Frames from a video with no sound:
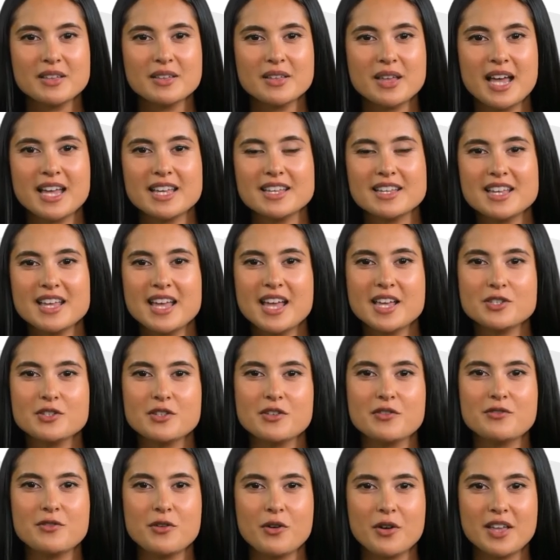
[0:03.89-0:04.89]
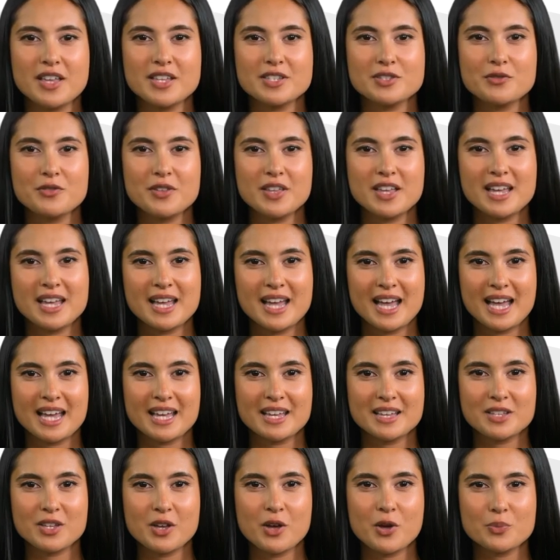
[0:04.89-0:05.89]
nineteen forty-three,
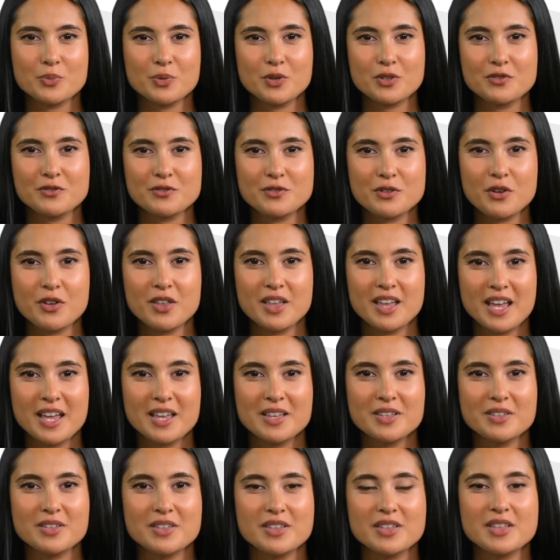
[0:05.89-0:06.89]
in Melbourne, Florida.